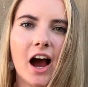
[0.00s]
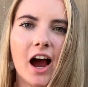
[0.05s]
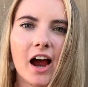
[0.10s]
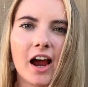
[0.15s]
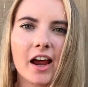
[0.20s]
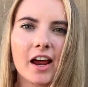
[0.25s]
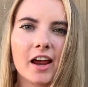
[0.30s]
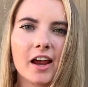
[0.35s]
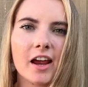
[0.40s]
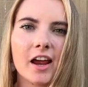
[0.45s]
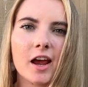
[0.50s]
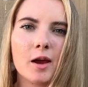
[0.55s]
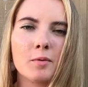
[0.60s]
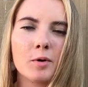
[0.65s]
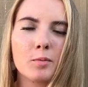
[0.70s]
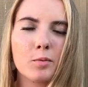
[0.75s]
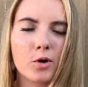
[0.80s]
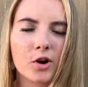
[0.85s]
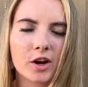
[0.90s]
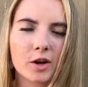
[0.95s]
I am
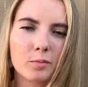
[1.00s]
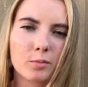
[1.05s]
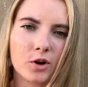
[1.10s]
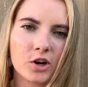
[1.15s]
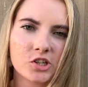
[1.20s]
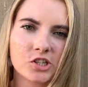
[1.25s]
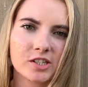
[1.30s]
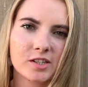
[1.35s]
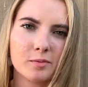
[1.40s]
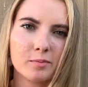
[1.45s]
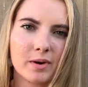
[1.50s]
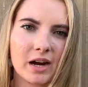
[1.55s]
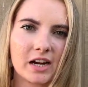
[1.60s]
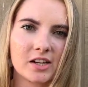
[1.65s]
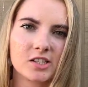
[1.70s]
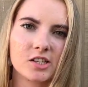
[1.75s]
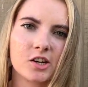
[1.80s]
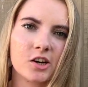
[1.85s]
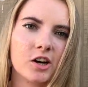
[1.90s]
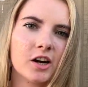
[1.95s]
a Borgen Project
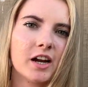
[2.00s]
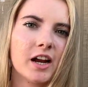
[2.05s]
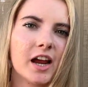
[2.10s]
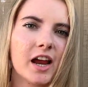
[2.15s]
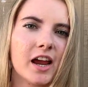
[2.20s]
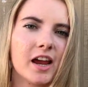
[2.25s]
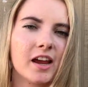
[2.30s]
ambassador,